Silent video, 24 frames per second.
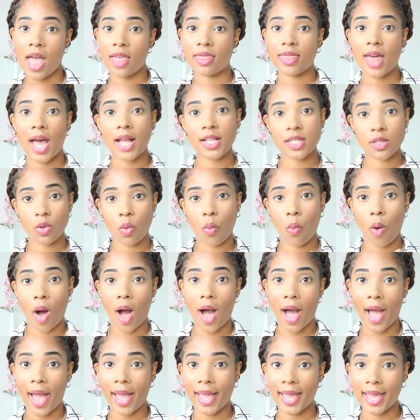that's
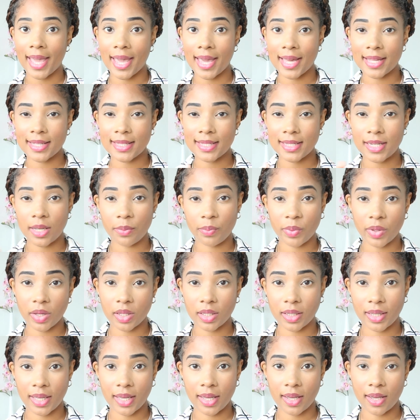why it's
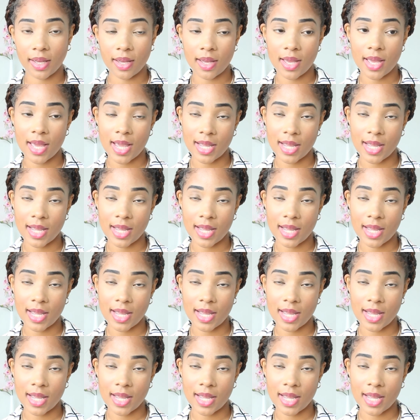typically